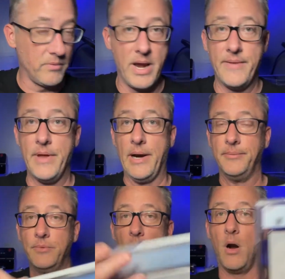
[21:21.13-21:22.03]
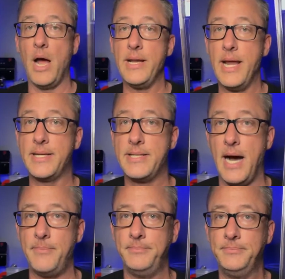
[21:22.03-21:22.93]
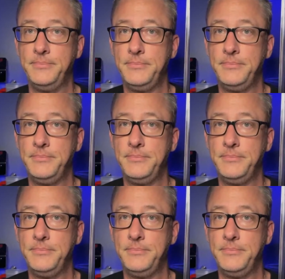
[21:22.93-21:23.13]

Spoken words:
grade there. All right, next up.